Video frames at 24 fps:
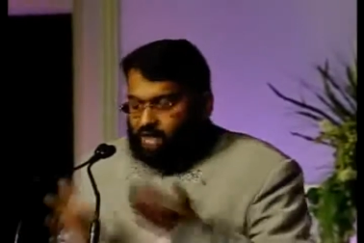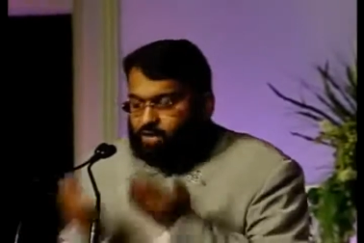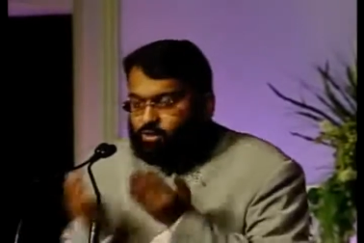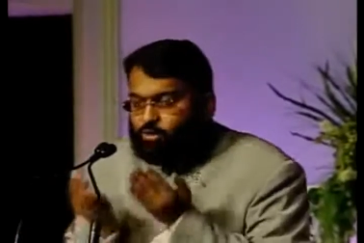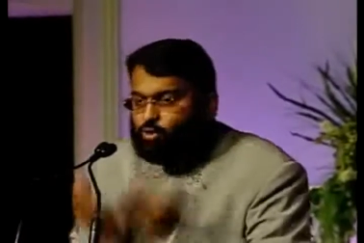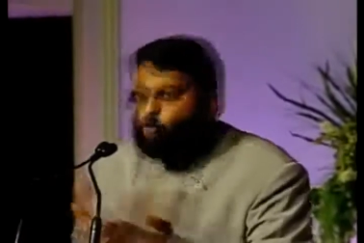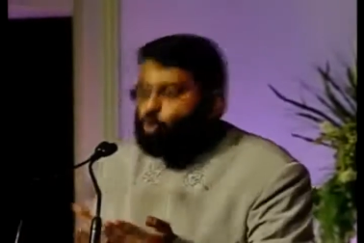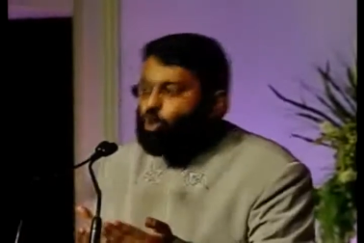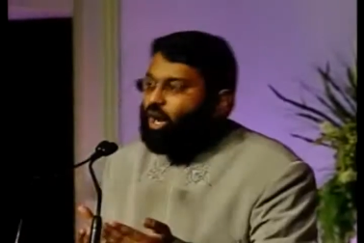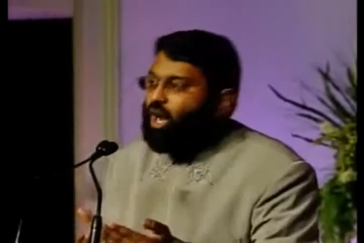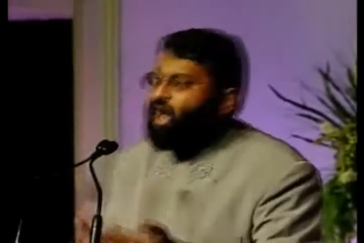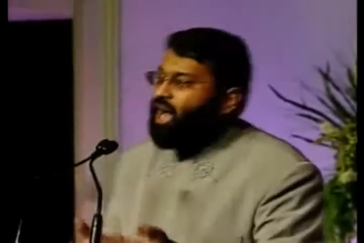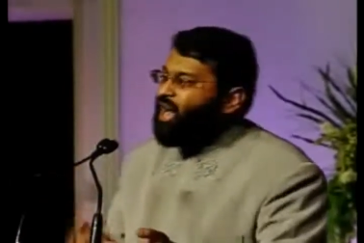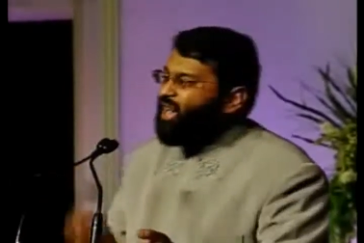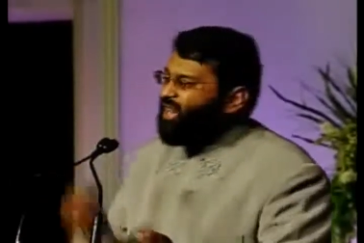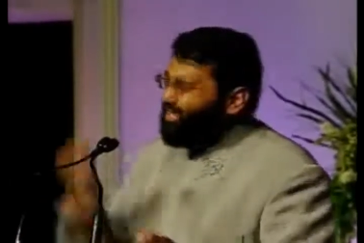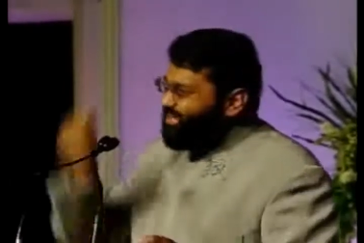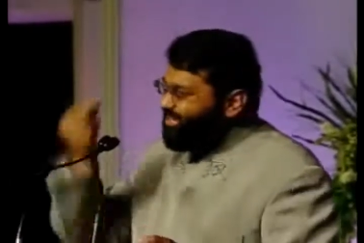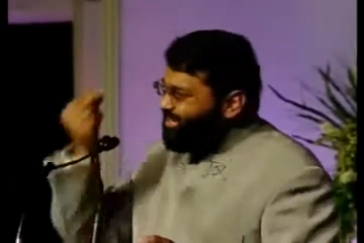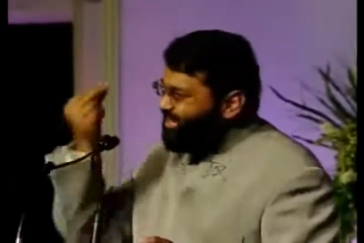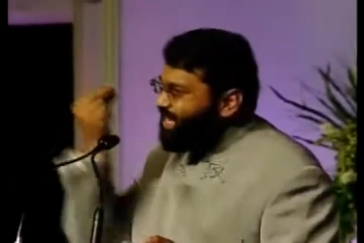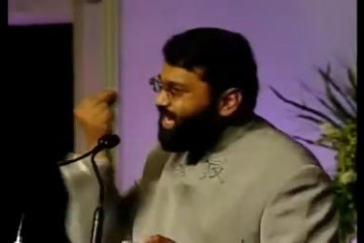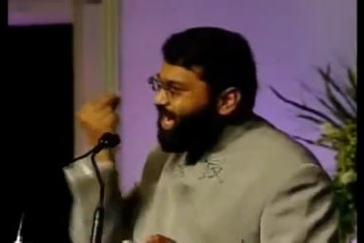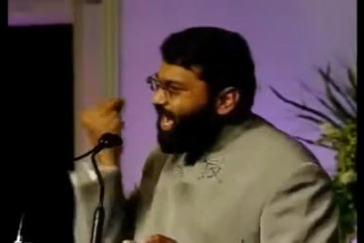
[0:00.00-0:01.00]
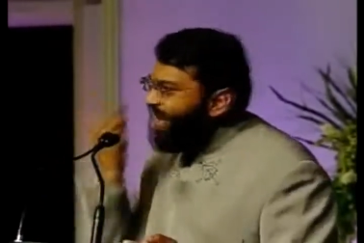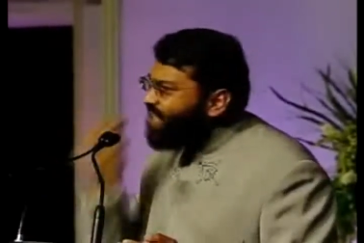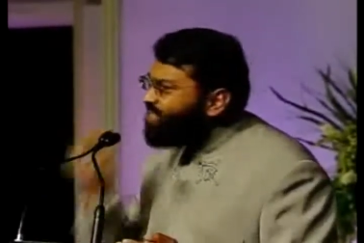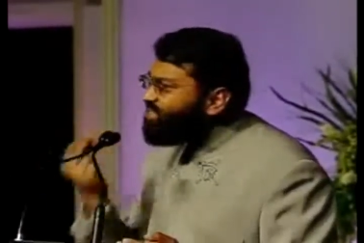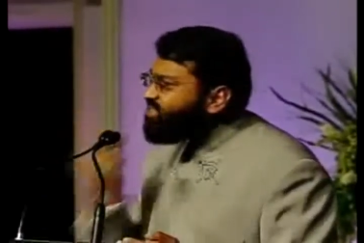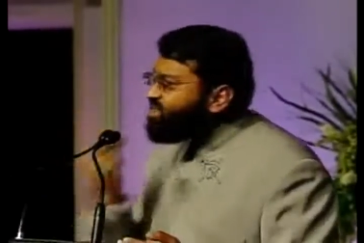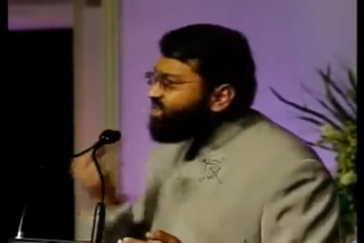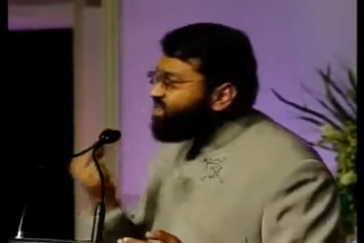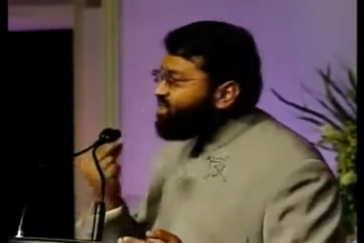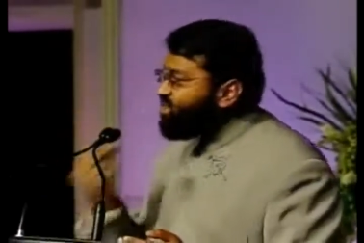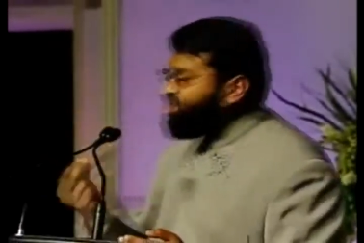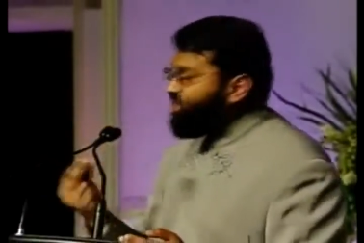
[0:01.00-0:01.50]
and dua is the
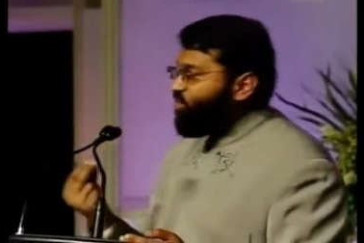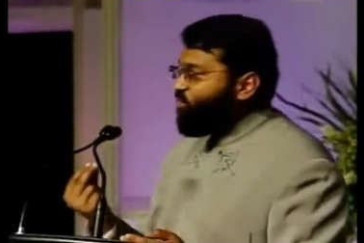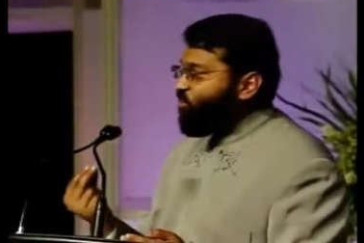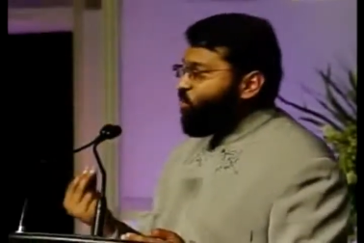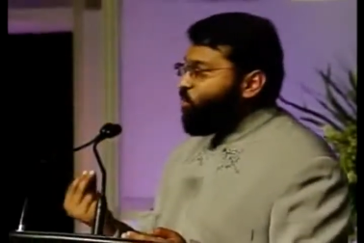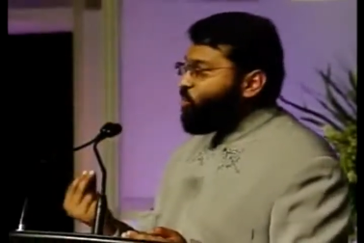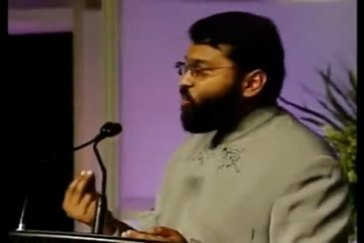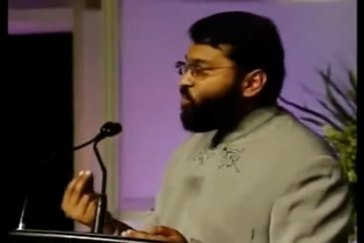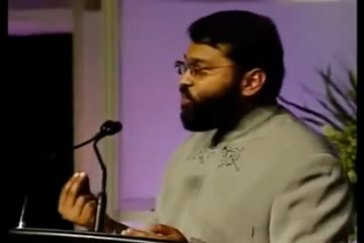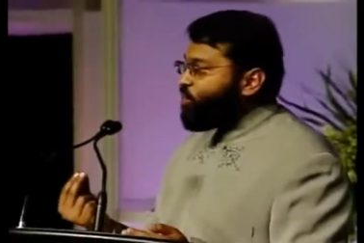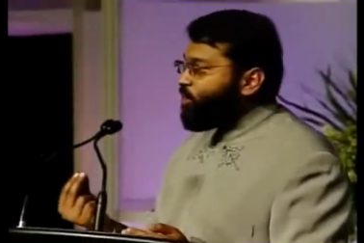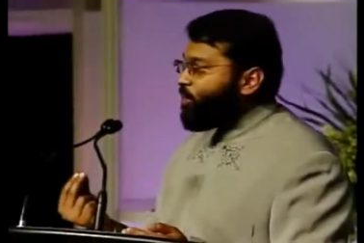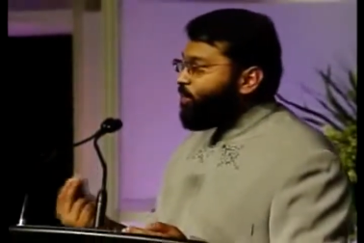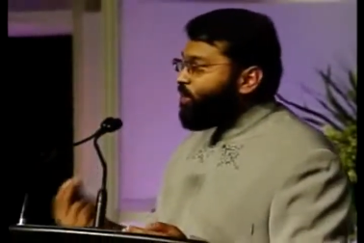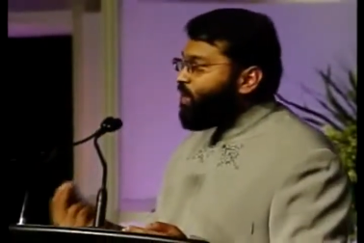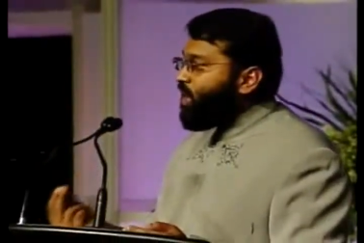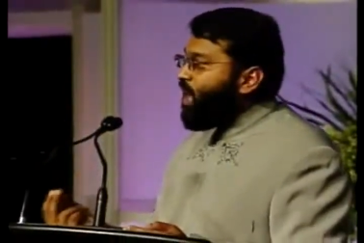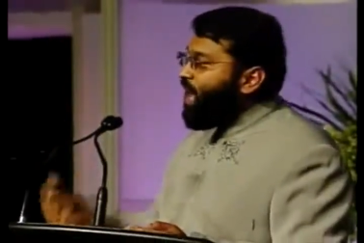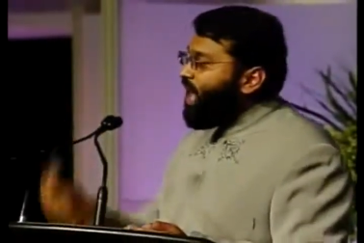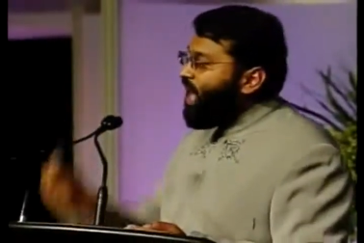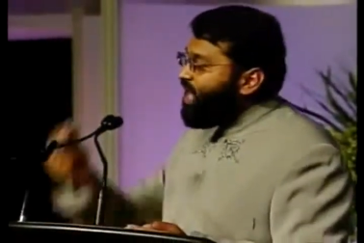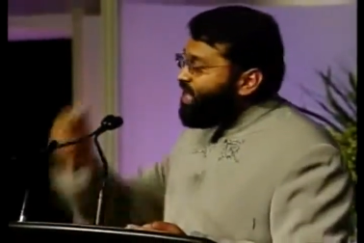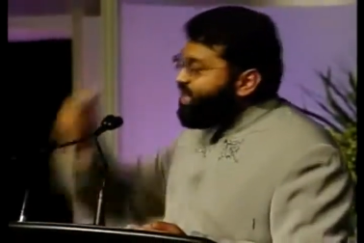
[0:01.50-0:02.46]
essence of worship,